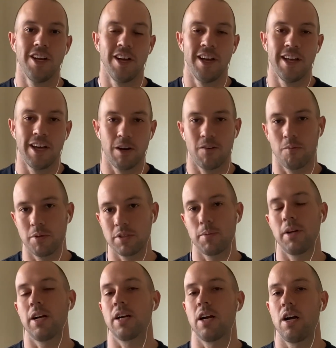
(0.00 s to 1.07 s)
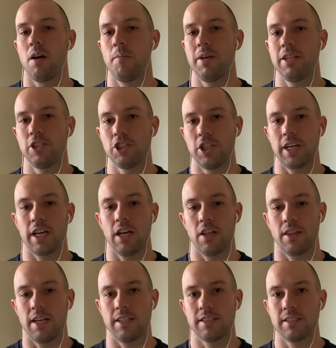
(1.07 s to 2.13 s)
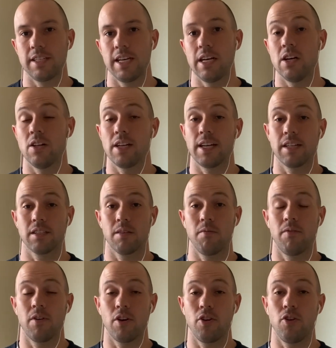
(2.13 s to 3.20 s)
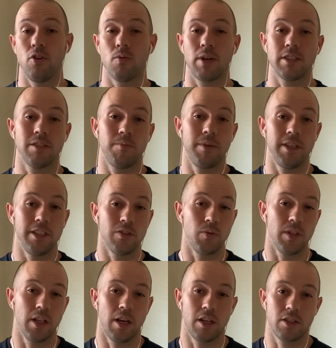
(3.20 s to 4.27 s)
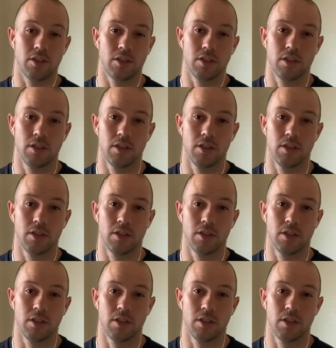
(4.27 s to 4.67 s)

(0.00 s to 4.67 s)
head over to MrBeer.com and check out that sale and get some of our new recipes. We launched